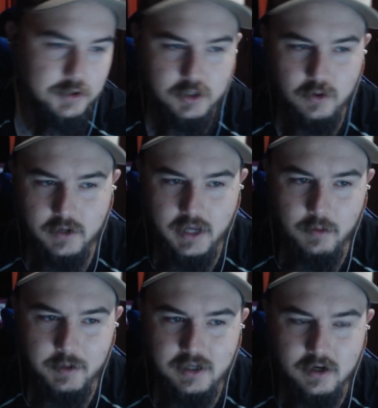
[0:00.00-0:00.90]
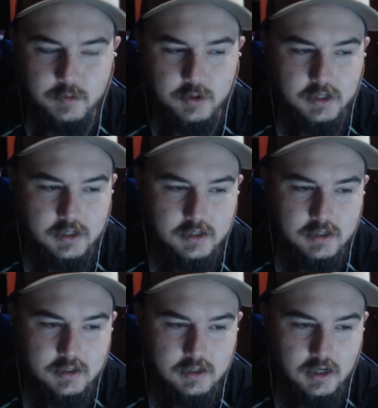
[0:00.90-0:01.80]
So yeah, we talked about
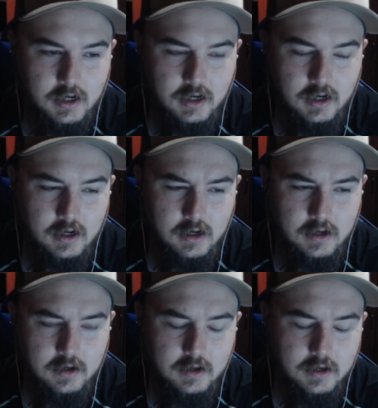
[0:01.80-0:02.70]
this uh,